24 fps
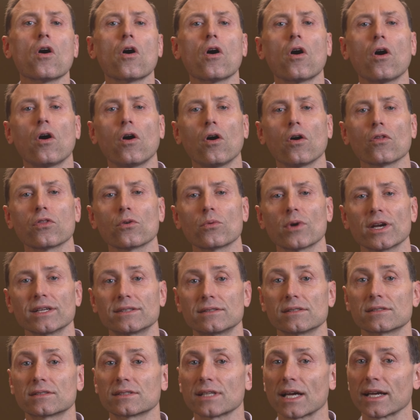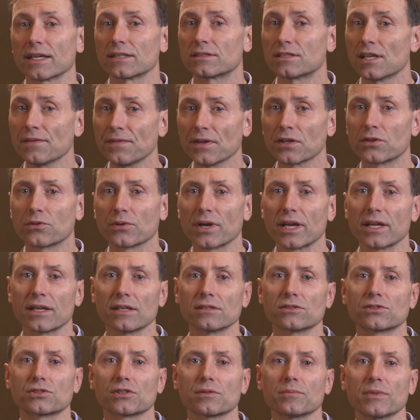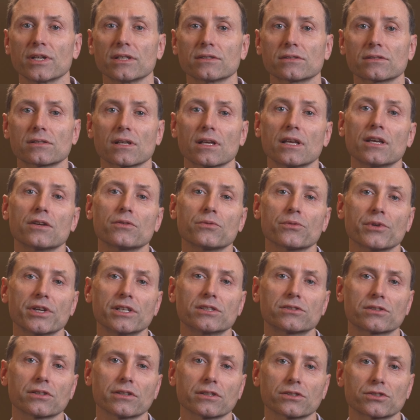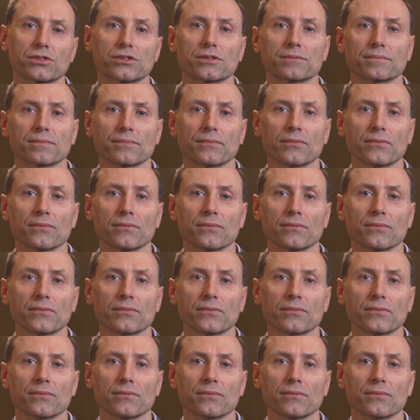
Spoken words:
all the way to scientific-grade instruments in research.